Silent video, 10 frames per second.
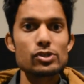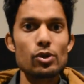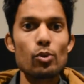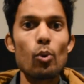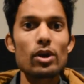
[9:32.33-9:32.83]
to,
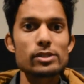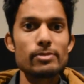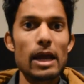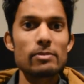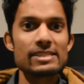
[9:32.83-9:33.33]
in order to
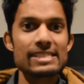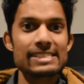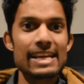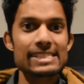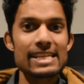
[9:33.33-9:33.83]
be able to
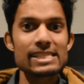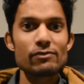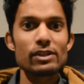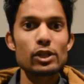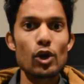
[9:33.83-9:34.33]

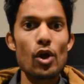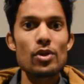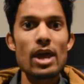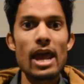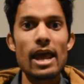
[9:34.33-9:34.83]
successfully learn
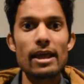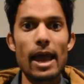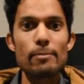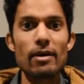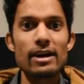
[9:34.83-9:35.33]

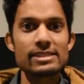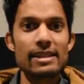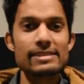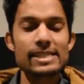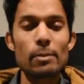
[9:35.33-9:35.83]
and master
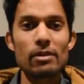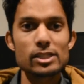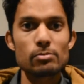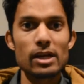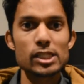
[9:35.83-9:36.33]
the C
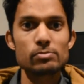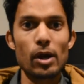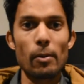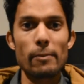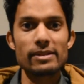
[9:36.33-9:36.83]
plus plus
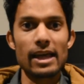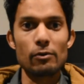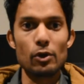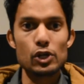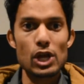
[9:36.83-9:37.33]
programming
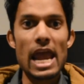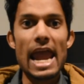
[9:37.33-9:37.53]
language.